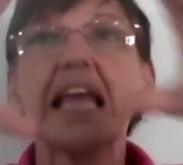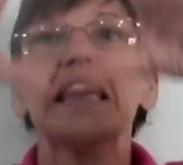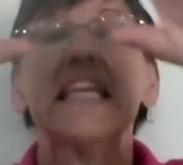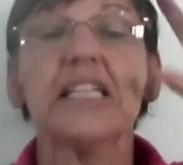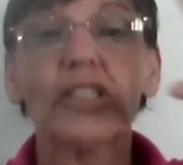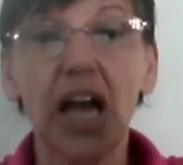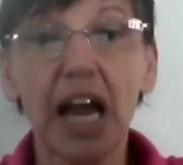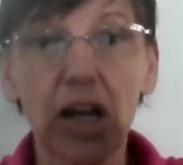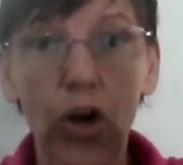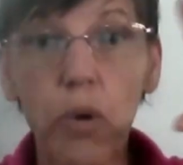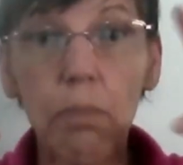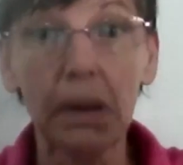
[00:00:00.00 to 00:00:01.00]
things kind of
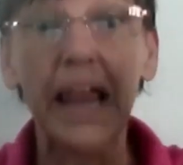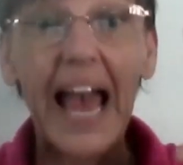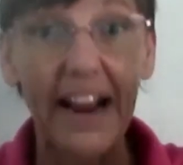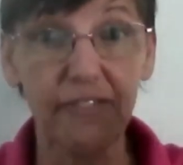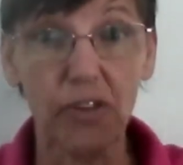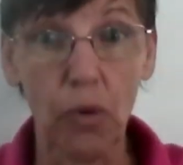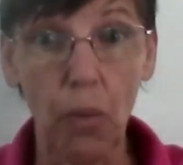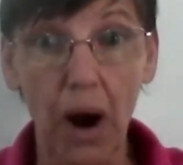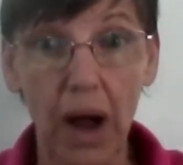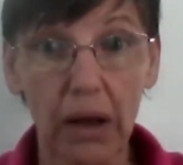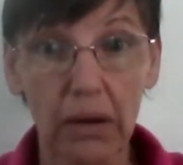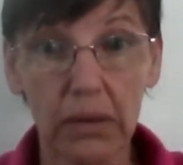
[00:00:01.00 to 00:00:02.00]
go black for a
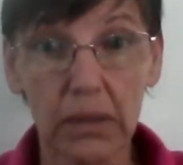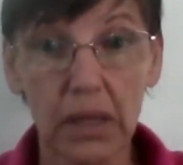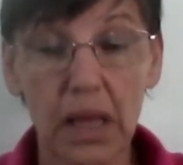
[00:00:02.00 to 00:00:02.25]
while.